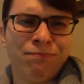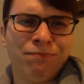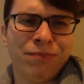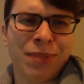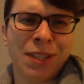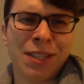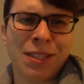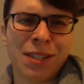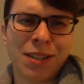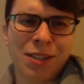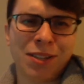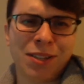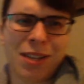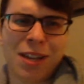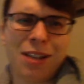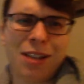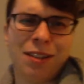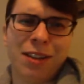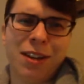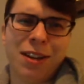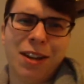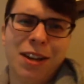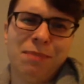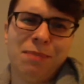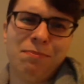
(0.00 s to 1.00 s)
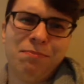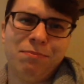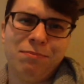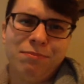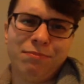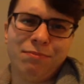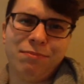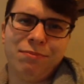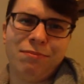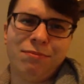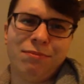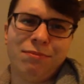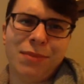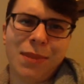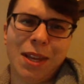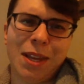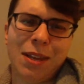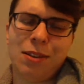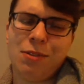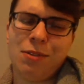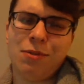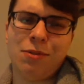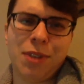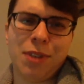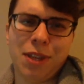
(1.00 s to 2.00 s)
because I just held it up
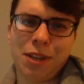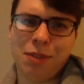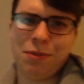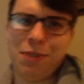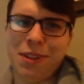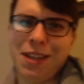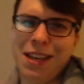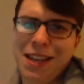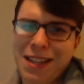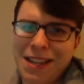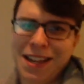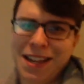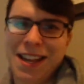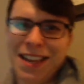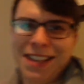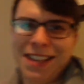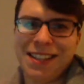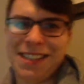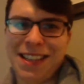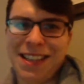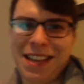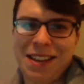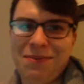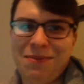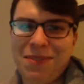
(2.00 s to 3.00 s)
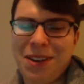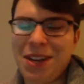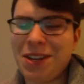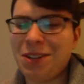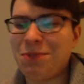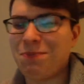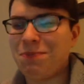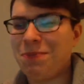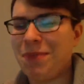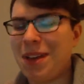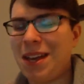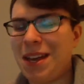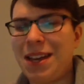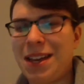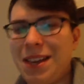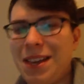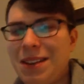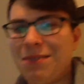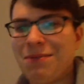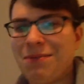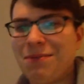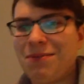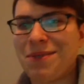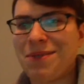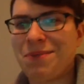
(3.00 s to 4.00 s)
I don't think it really needs that much.
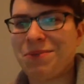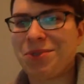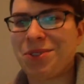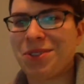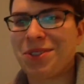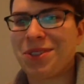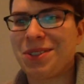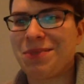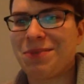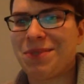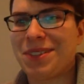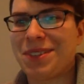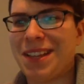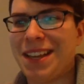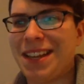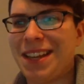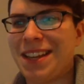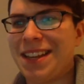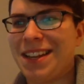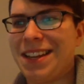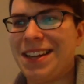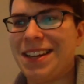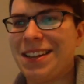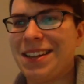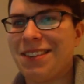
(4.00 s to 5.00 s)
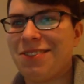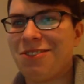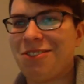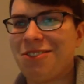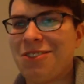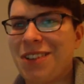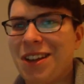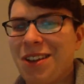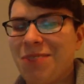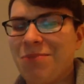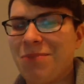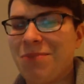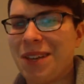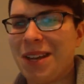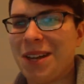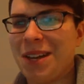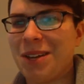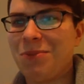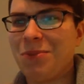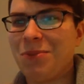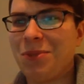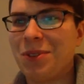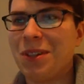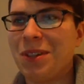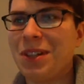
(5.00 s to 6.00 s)
I'm sure some slight editing would be
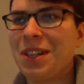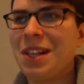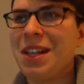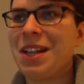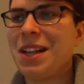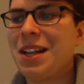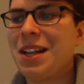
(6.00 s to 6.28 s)
helpful.